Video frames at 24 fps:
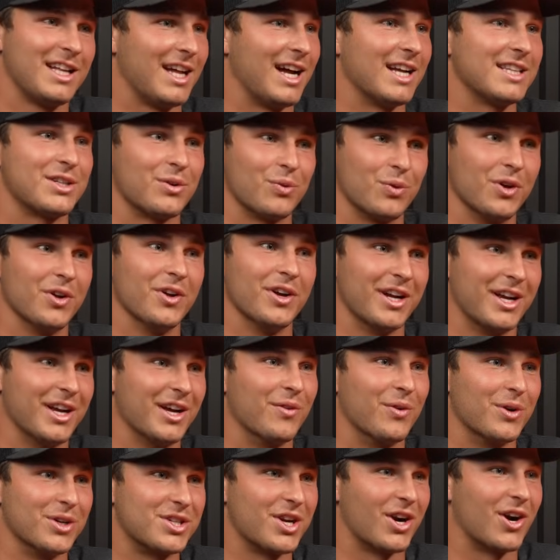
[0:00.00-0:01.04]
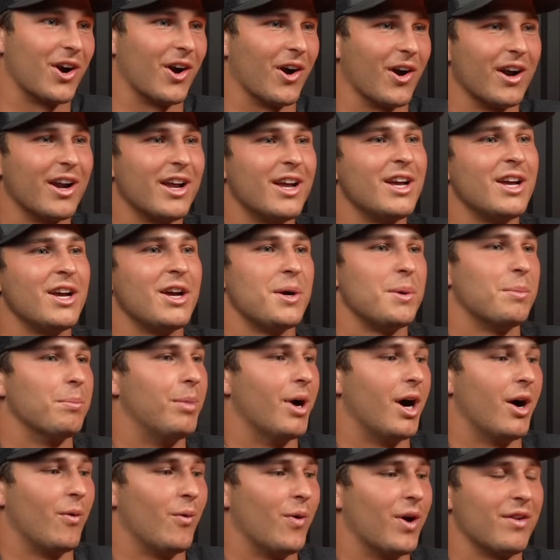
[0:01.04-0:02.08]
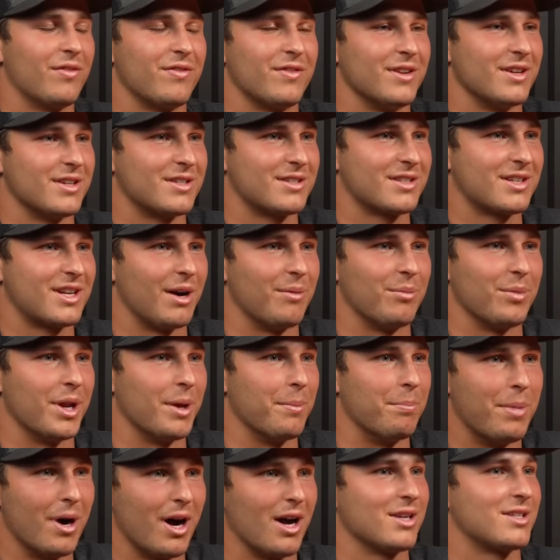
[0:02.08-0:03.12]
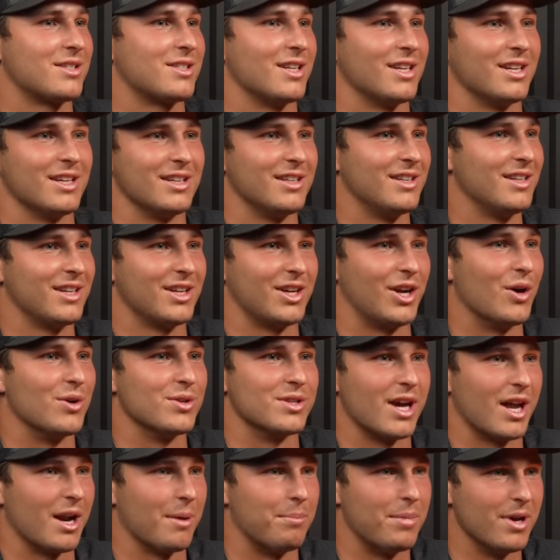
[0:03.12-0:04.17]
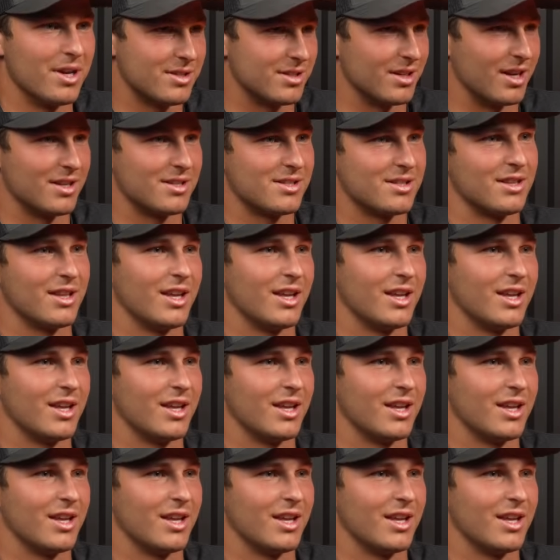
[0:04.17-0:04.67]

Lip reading: That's a really good return. But what if this company busts and goes out of business?